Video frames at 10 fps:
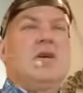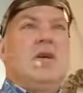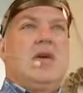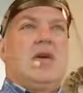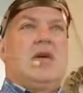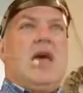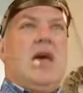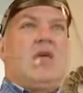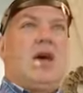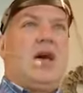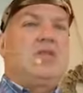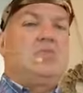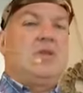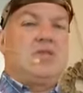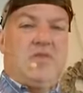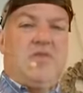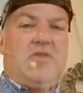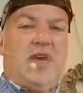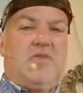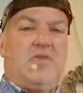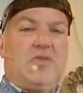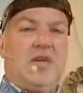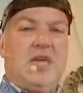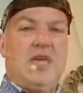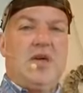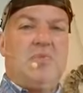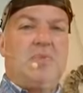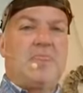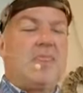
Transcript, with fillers: and how God's been so faithful to him.